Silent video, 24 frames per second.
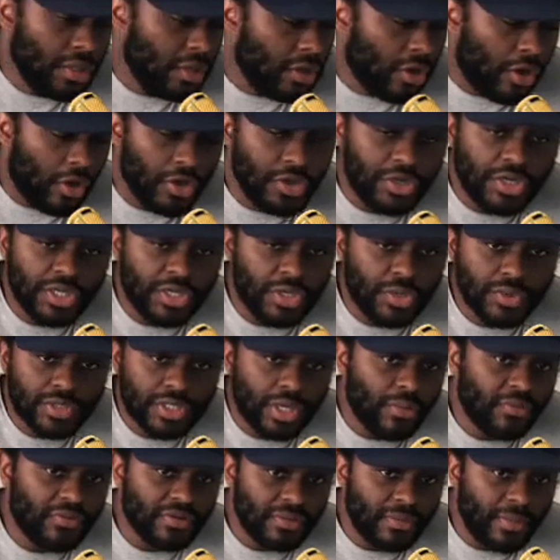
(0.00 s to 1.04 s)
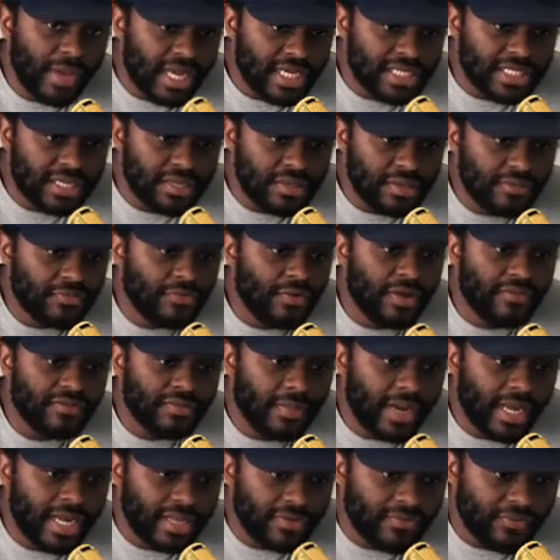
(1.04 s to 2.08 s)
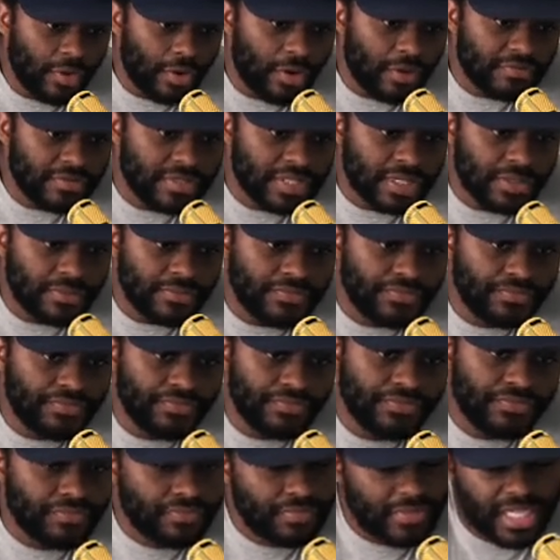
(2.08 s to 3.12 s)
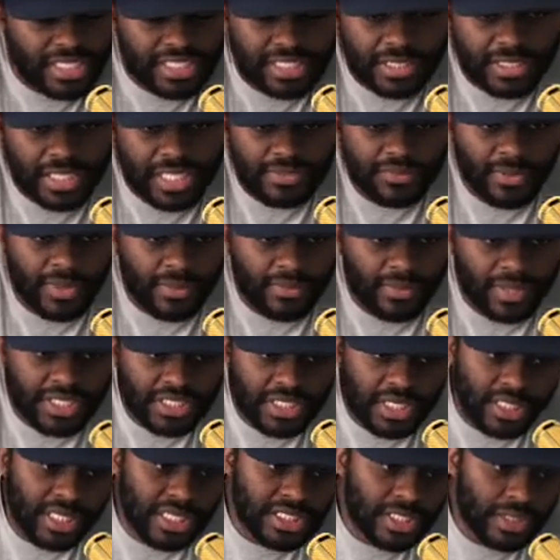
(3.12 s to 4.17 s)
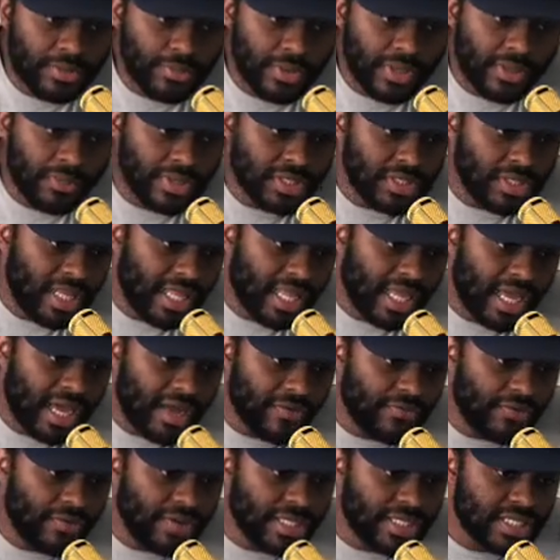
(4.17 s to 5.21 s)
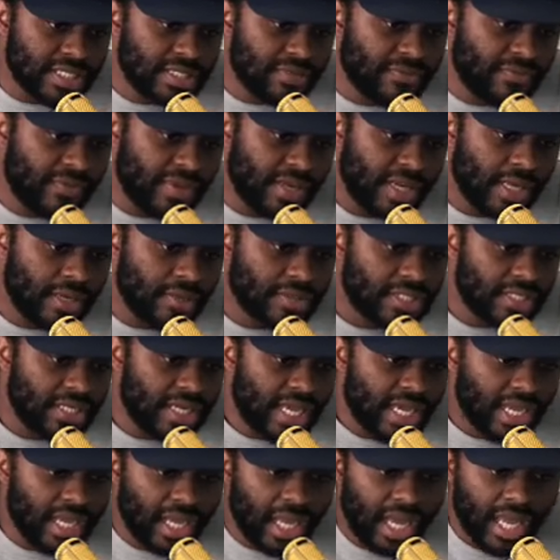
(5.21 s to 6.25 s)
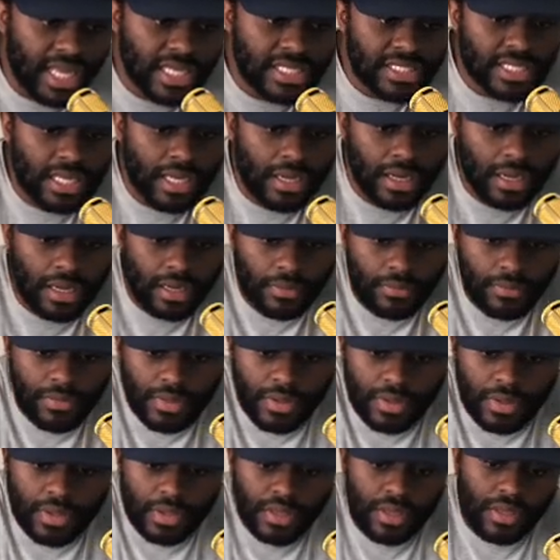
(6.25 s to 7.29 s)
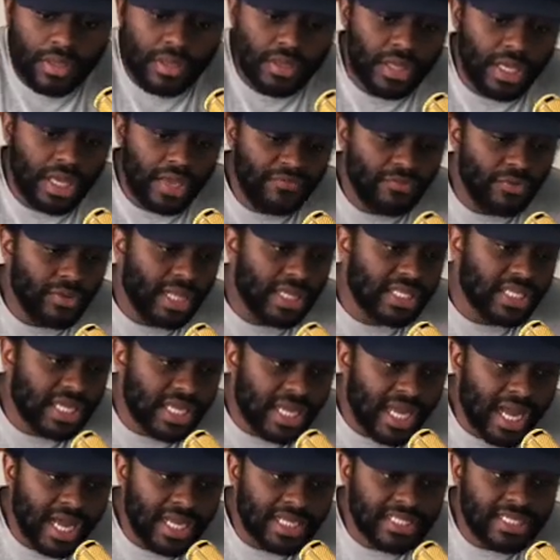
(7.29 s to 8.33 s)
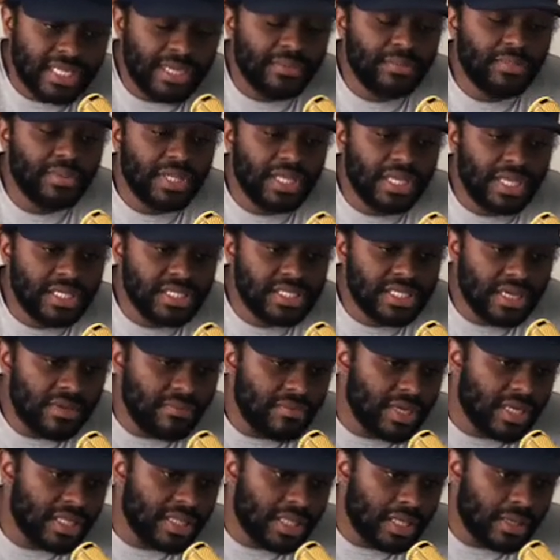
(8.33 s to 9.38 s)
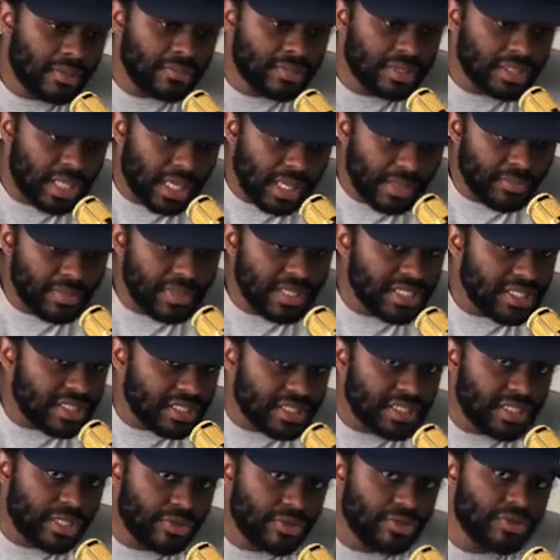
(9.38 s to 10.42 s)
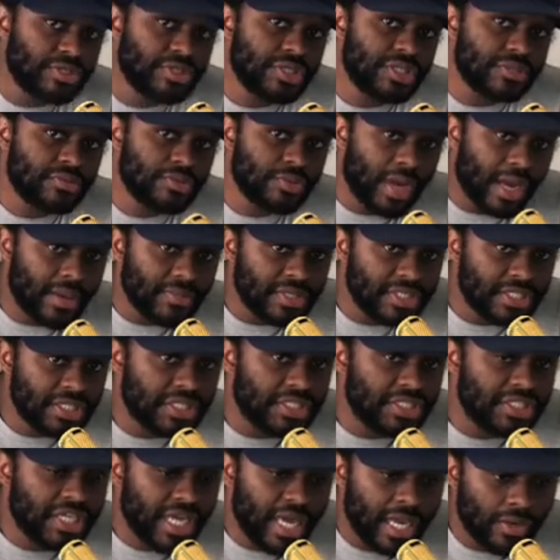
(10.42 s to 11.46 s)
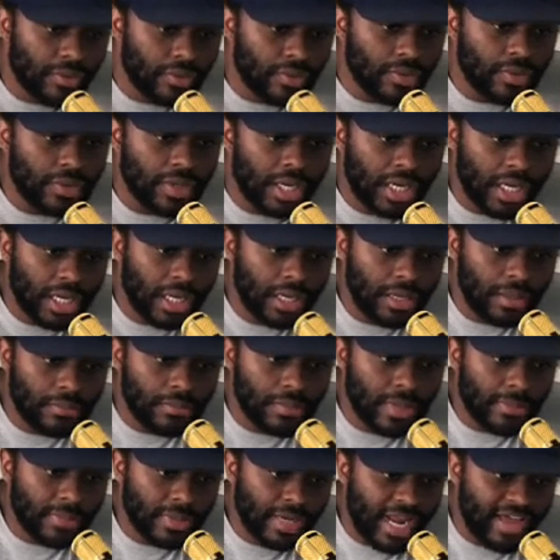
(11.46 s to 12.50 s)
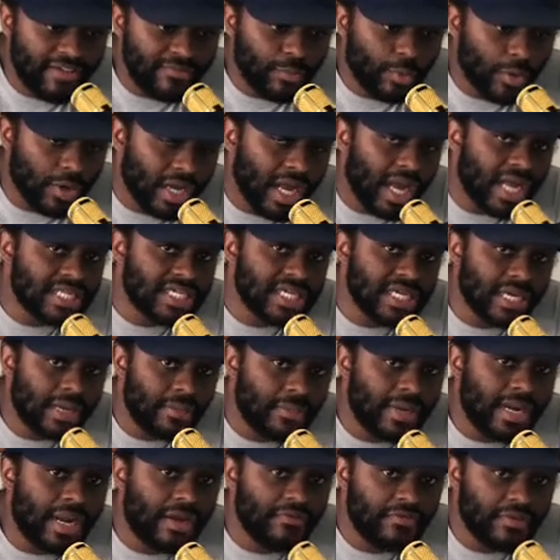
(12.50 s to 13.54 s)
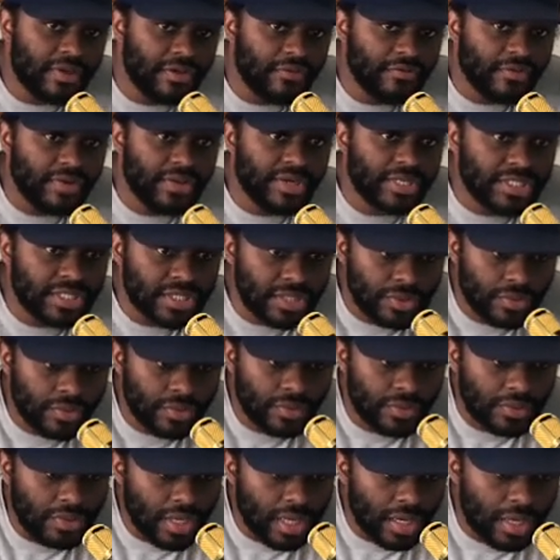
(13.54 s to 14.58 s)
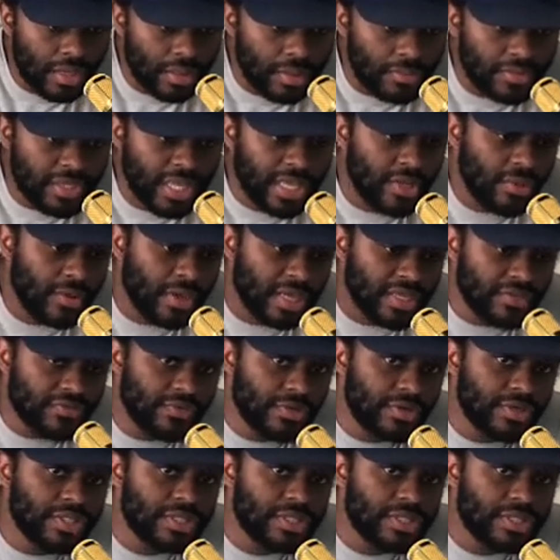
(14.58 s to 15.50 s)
all you can do is hope for the best for everybody involved. So that's pretty much it. That's pretty much all I got for this video today, guys. If you like the content, please give me a thumbs up. Please consider subscribing to the channel. I'm gonna have more content coming out very, very soon. Thank you guys for your